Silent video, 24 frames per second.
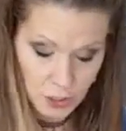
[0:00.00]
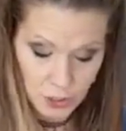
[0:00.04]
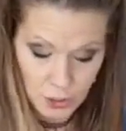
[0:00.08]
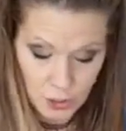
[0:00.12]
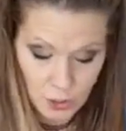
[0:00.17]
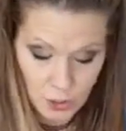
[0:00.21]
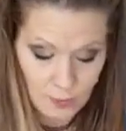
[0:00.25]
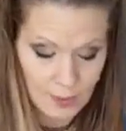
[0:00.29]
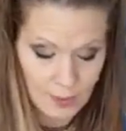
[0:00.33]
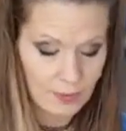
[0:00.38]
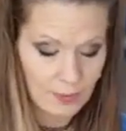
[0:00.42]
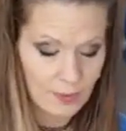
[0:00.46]
in
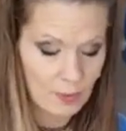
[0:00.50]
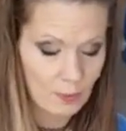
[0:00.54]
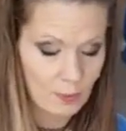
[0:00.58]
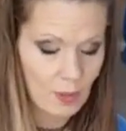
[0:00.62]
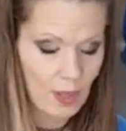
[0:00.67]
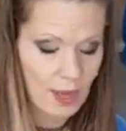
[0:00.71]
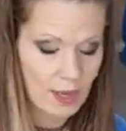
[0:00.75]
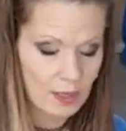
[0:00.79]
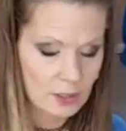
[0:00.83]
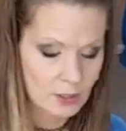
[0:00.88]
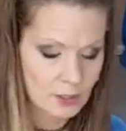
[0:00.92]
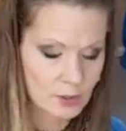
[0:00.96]
Cuba, that
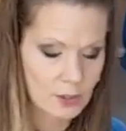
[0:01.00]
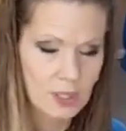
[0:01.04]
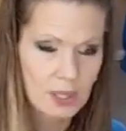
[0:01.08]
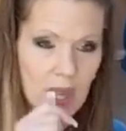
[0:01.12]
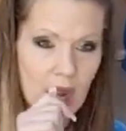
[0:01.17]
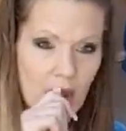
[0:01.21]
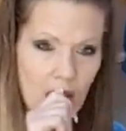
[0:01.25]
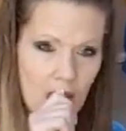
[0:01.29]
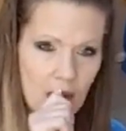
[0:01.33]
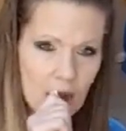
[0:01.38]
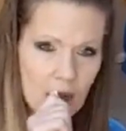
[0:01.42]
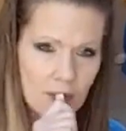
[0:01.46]
will
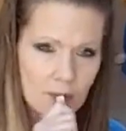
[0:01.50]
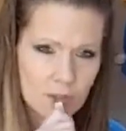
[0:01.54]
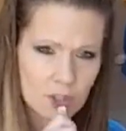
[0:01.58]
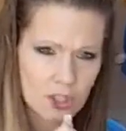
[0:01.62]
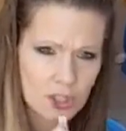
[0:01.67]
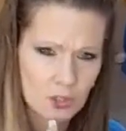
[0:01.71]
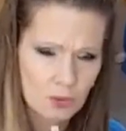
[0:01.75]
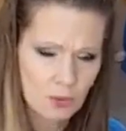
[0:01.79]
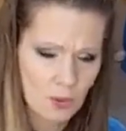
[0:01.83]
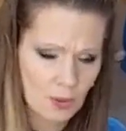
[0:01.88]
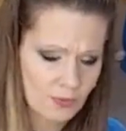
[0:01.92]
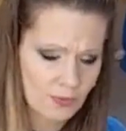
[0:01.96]
actually
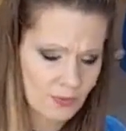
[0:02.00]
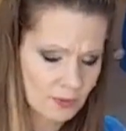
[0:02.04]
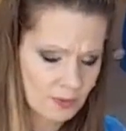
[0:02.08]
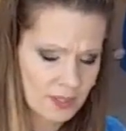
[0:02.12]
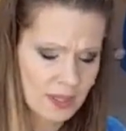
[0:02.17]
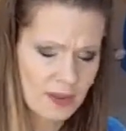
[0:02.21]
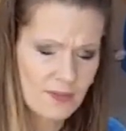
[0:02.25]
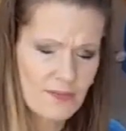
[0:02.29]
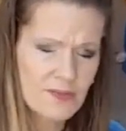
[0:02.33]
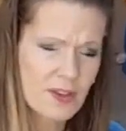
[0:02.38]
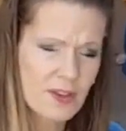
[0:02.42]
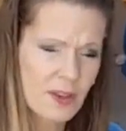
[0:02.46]
chew on the
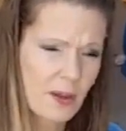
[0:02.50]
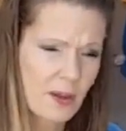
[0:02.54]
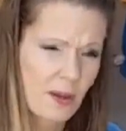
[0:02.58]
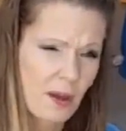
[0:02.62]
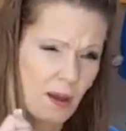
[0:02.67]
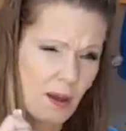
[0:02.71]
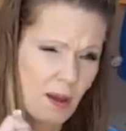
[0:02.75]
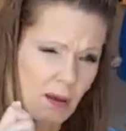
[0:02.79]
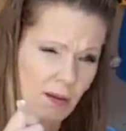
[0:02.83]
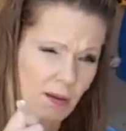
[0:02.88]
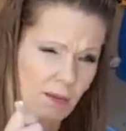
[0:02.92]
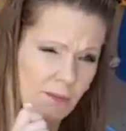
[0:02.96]
leaves
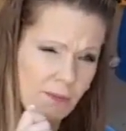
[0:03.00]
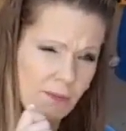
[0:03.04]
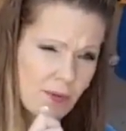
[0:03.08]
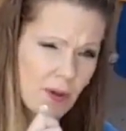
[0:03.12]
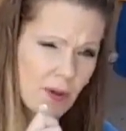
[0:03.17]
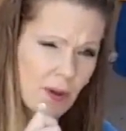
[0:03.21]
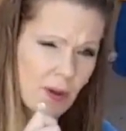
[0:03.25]
of